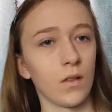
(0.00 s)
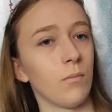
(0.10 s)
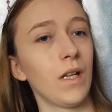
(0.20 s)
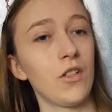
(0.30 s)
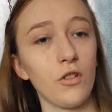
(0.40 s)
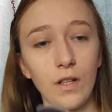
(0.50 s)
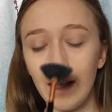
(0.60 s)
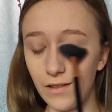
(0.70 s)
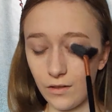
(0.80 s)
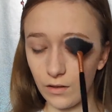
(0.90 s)
Make sure it
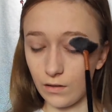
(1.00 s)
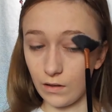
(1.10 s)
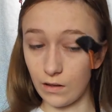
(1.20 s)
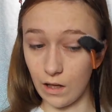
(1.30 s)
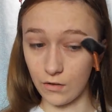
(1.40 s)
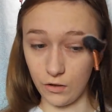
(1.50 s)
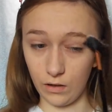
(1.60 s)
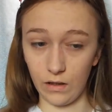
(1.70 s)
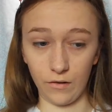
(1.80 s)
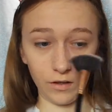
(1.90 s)
is just in the natural
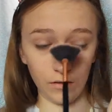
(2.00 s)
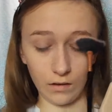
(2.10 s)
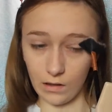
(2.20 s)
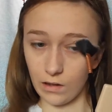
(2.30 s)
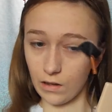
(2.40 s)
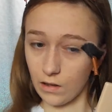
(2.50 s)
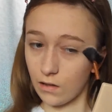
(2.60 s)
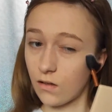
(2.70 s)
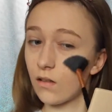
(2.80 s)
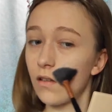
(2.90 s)
areas, like
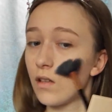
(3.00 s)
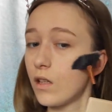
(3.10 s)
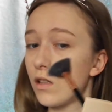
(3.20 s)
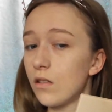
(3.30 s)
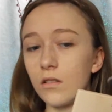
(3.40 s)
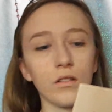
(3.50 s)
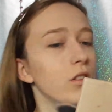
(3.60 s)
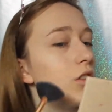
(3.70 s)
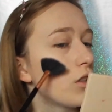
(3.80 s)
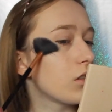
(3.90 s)

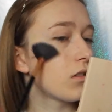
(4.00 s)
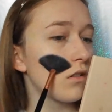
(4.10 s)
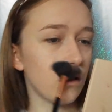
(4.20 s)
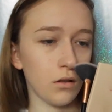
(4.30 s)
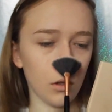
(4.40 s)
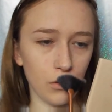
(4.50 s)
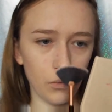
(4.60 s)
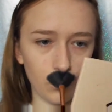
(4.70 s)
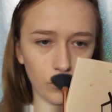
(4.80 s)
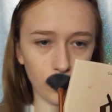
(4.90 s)
your cheeks and your
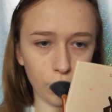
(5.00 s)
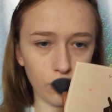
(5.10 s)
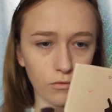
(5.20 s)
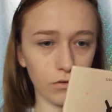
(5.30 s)
nose,